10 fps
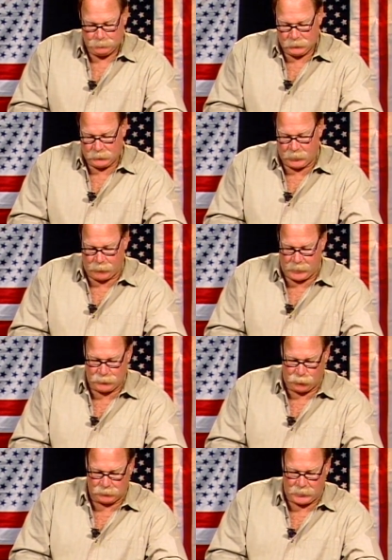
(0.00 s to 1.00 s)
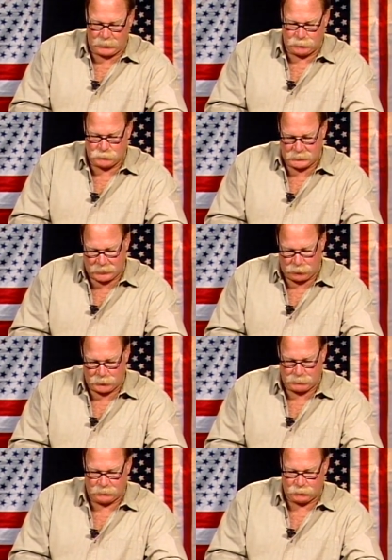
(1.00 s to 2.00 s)
You know, I know a lot of you get all
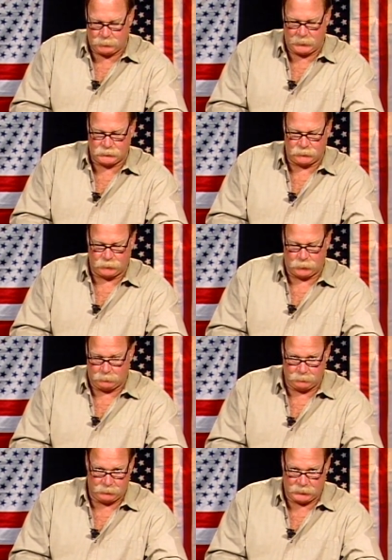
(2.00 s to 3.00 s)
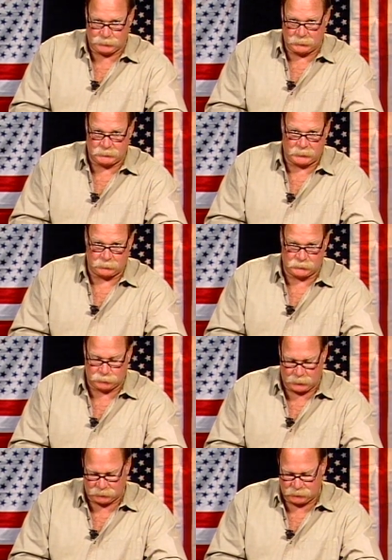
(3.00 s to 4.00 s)
your information from these particular
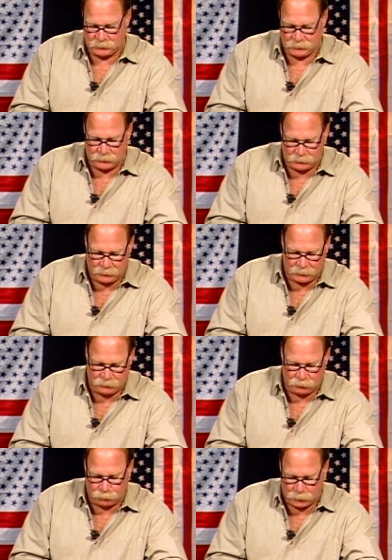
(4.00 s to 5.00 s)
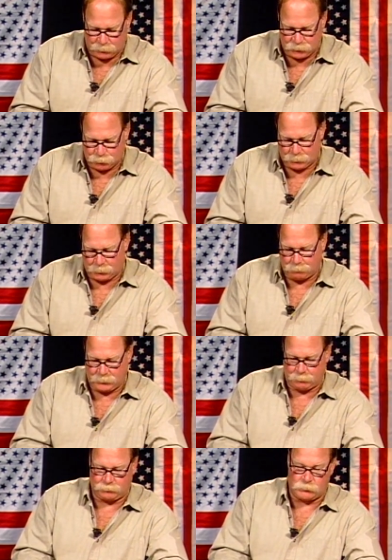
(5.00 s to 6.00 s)
sources, and you got, we're going to do a
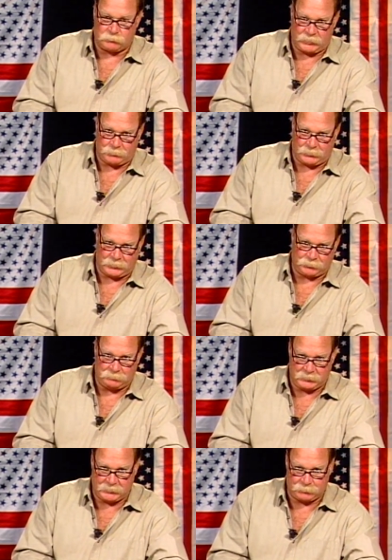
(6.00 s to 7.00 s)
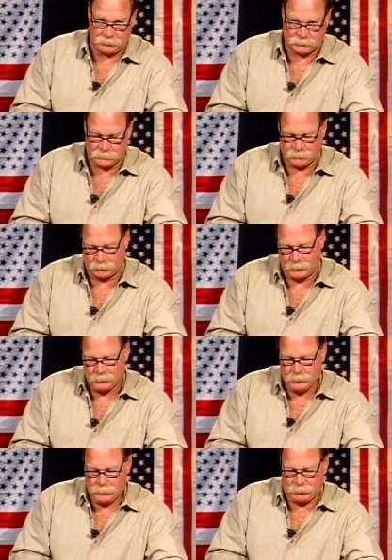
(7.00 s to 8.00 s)
big program on the media in this country,
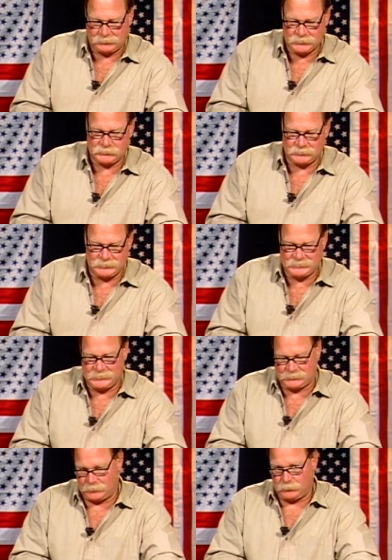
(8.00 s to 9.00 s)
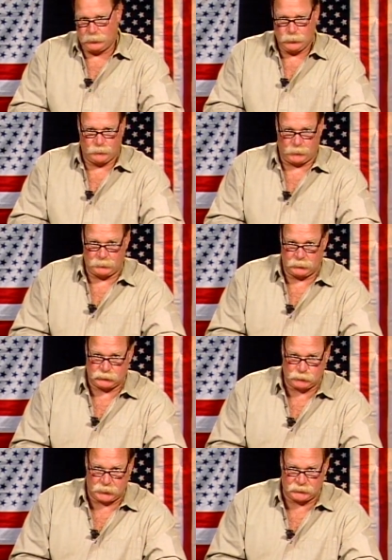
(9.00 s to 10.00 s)
but this isn't from
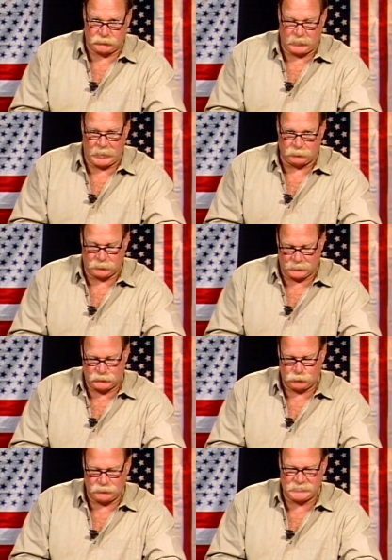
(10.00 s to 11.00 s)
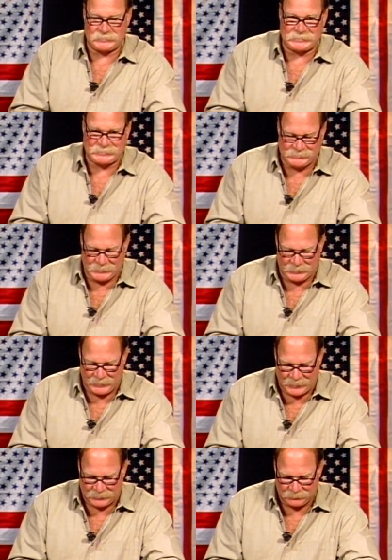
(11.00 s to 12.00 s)
sources that I look into. This is
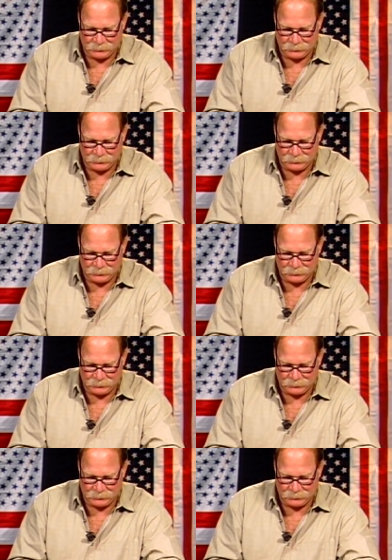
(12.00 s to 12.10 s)
CNN.